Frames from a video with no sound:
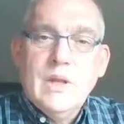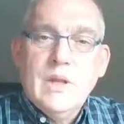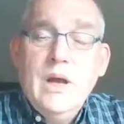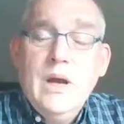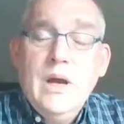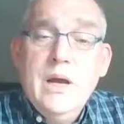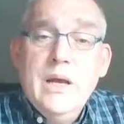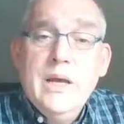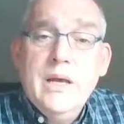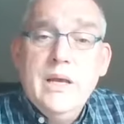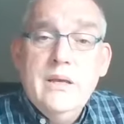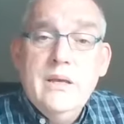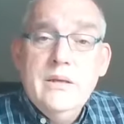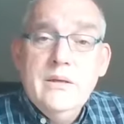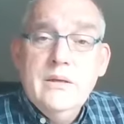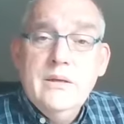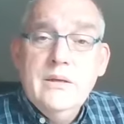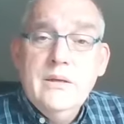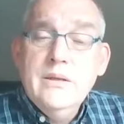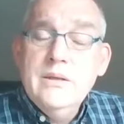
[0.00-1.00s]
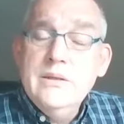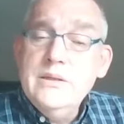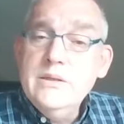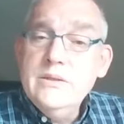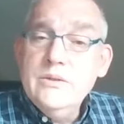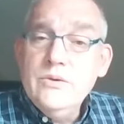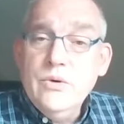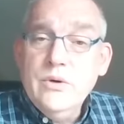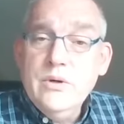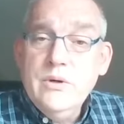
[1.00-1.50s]
Hi, this
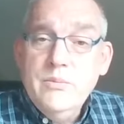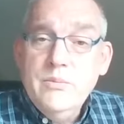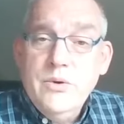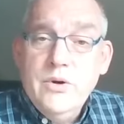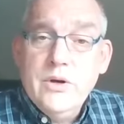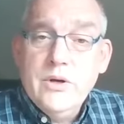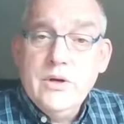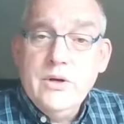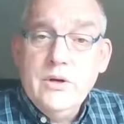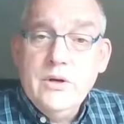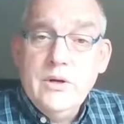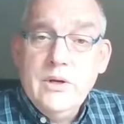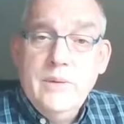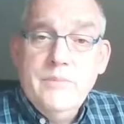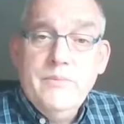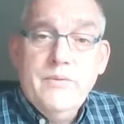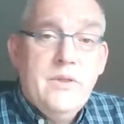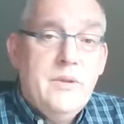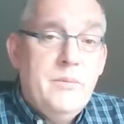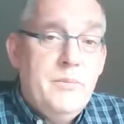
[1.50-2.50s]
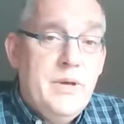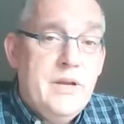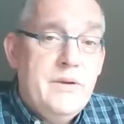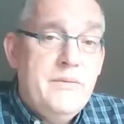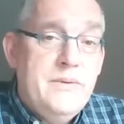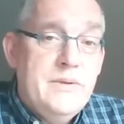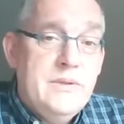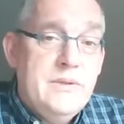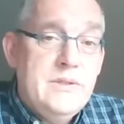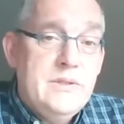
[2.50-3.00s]
is Gordon Barger. I'm from the
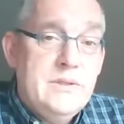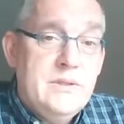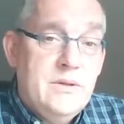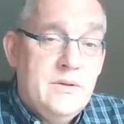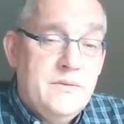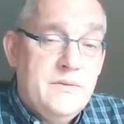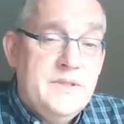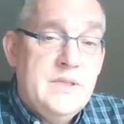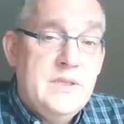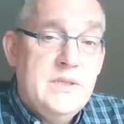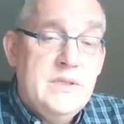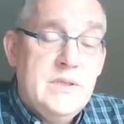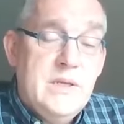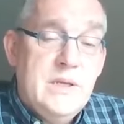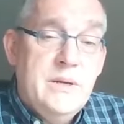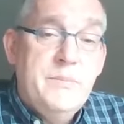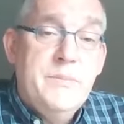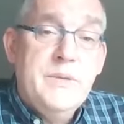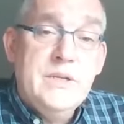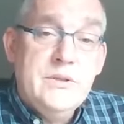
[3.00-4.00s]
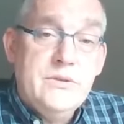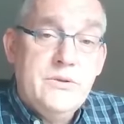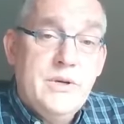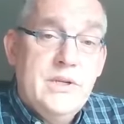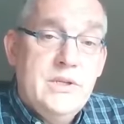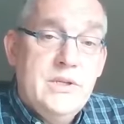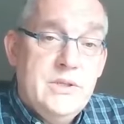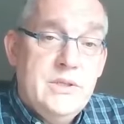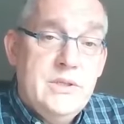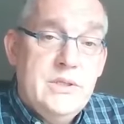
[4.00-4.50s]
Benefits Services and
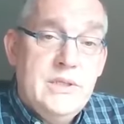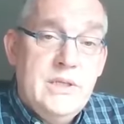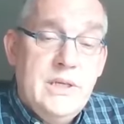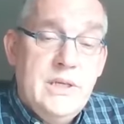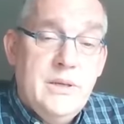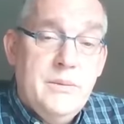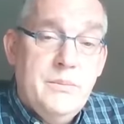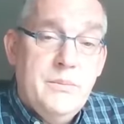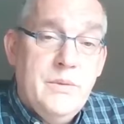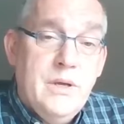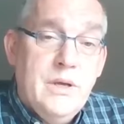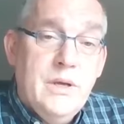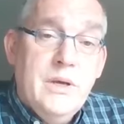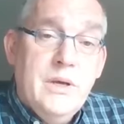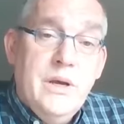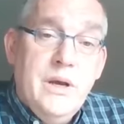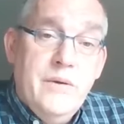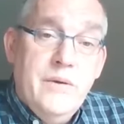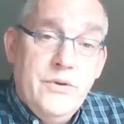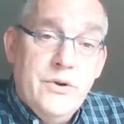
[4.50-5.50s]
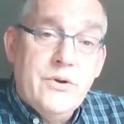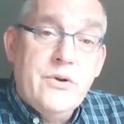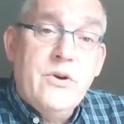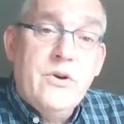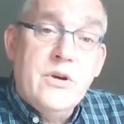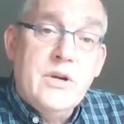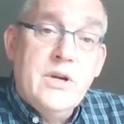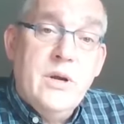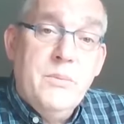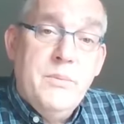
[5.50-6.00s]
Administration team of your
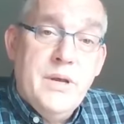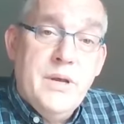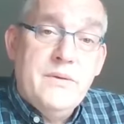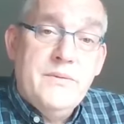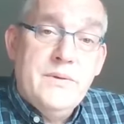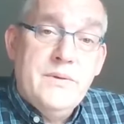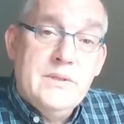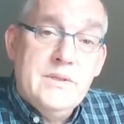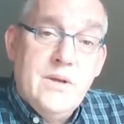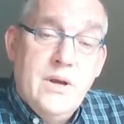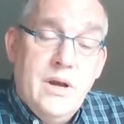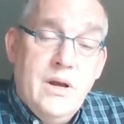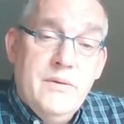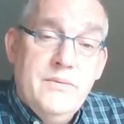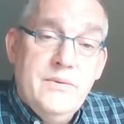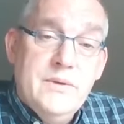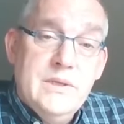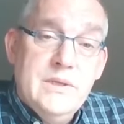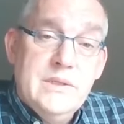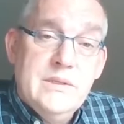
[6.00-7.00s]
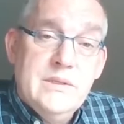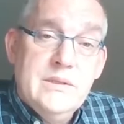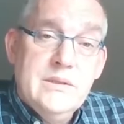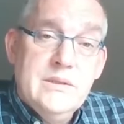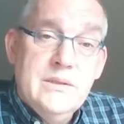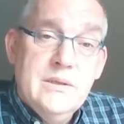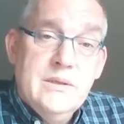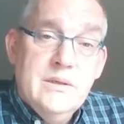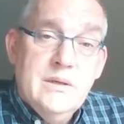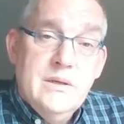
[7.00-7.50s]
Cornell Benefits Office.
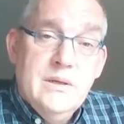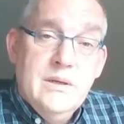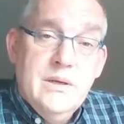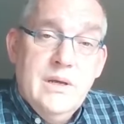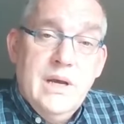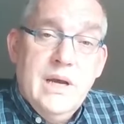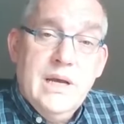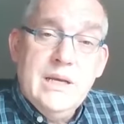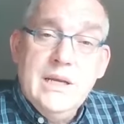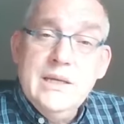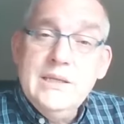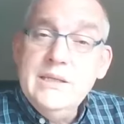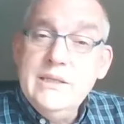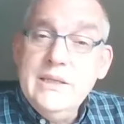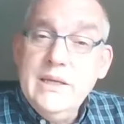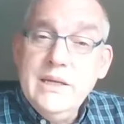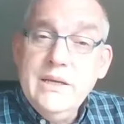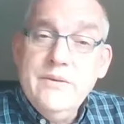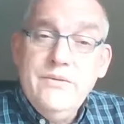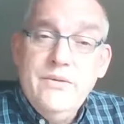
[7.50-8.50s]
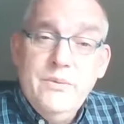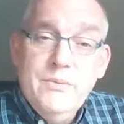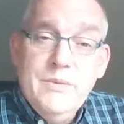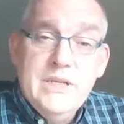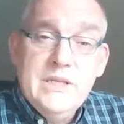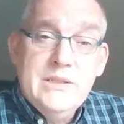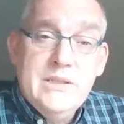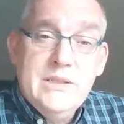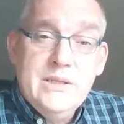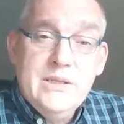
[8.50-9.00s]
I'd like to take a few
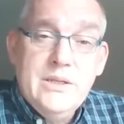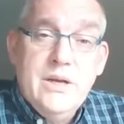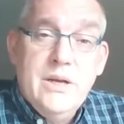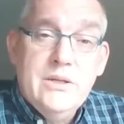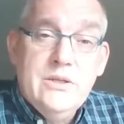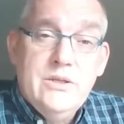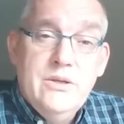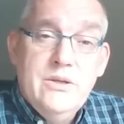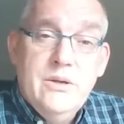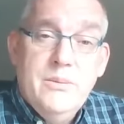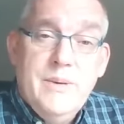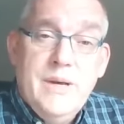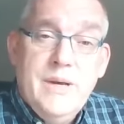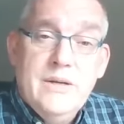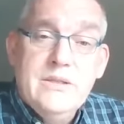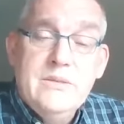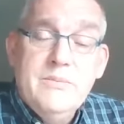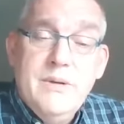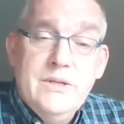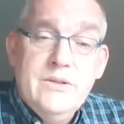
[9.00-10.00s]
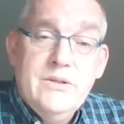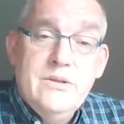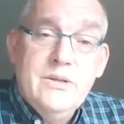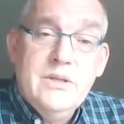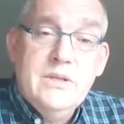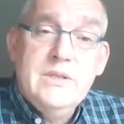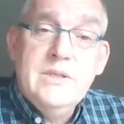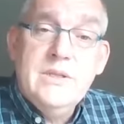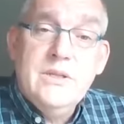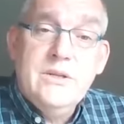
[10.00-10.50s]
minutes to talk to you about special
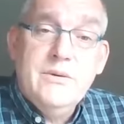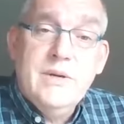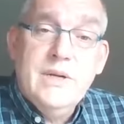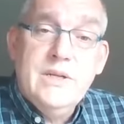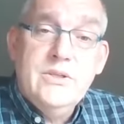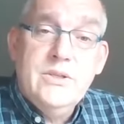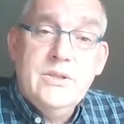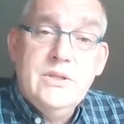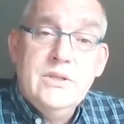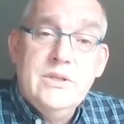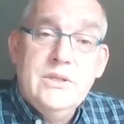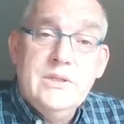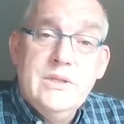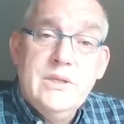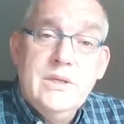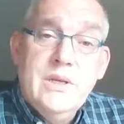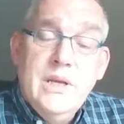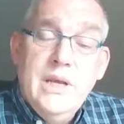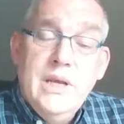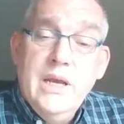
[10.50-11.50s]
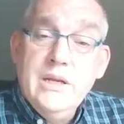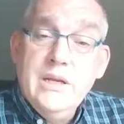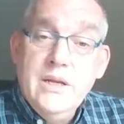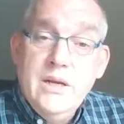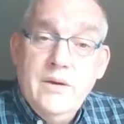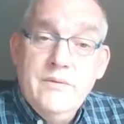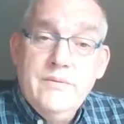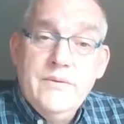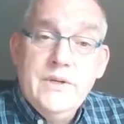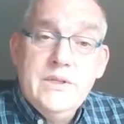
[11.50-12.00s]
considerations and
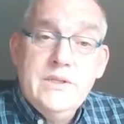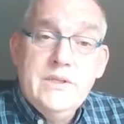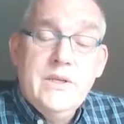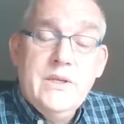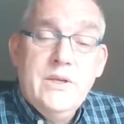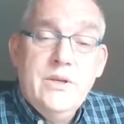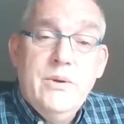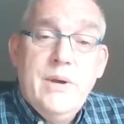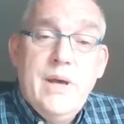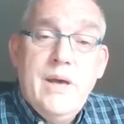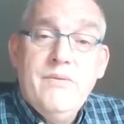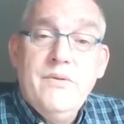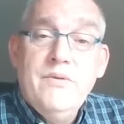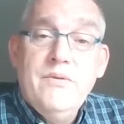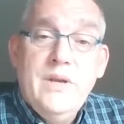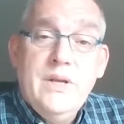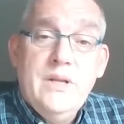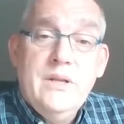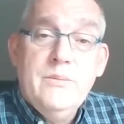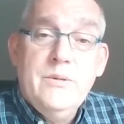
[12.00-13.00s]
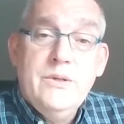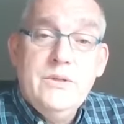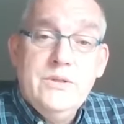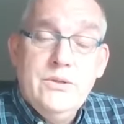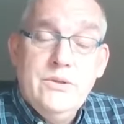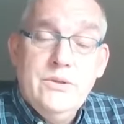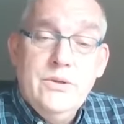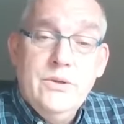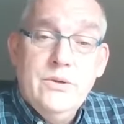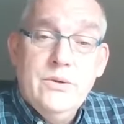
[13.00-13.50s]
coverage that you have available
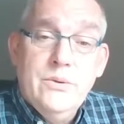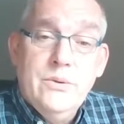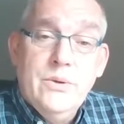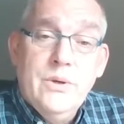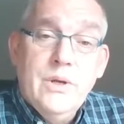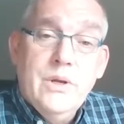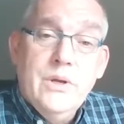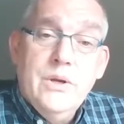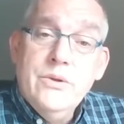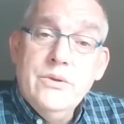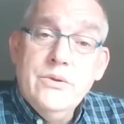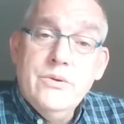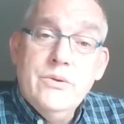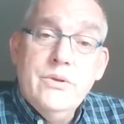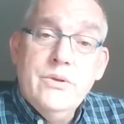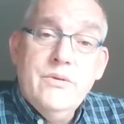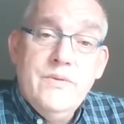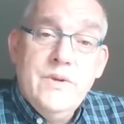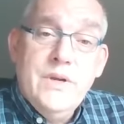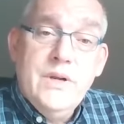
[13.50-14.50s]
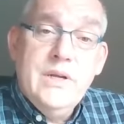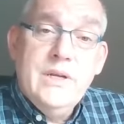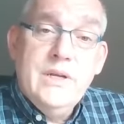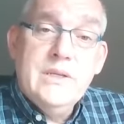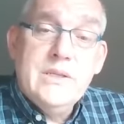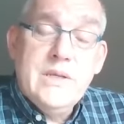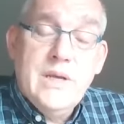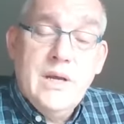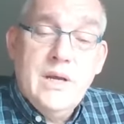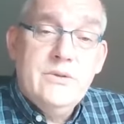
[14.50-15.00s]
to you through the
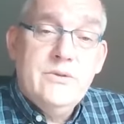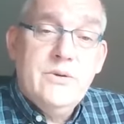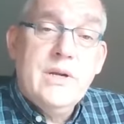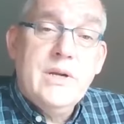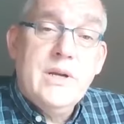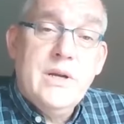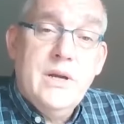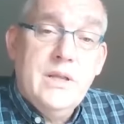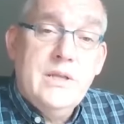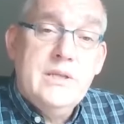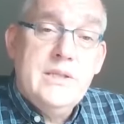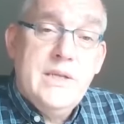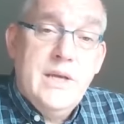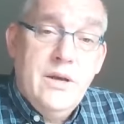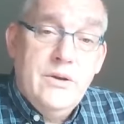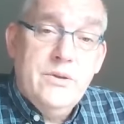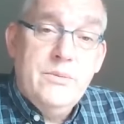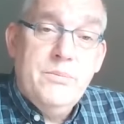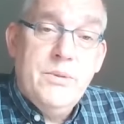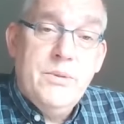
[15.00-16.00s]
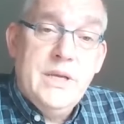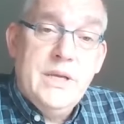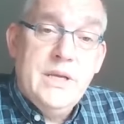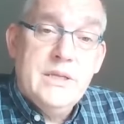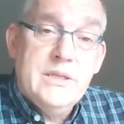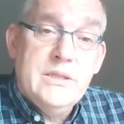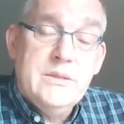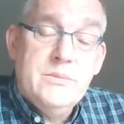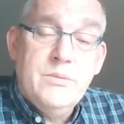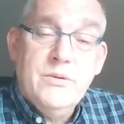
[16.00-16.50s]
various contract college health
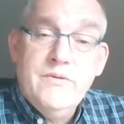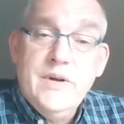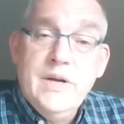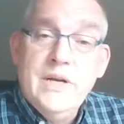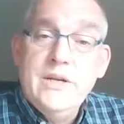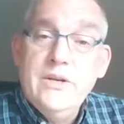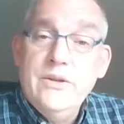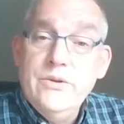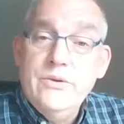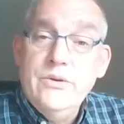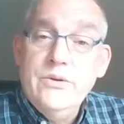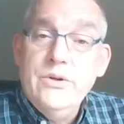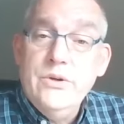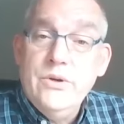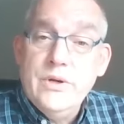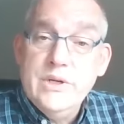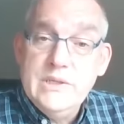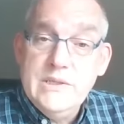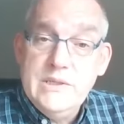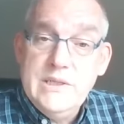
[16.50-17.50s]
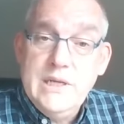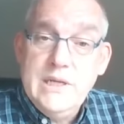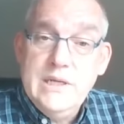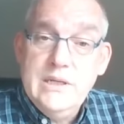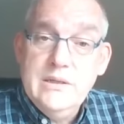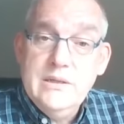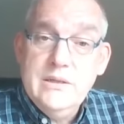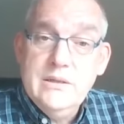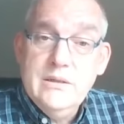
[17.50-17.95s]
plans provided through New York State.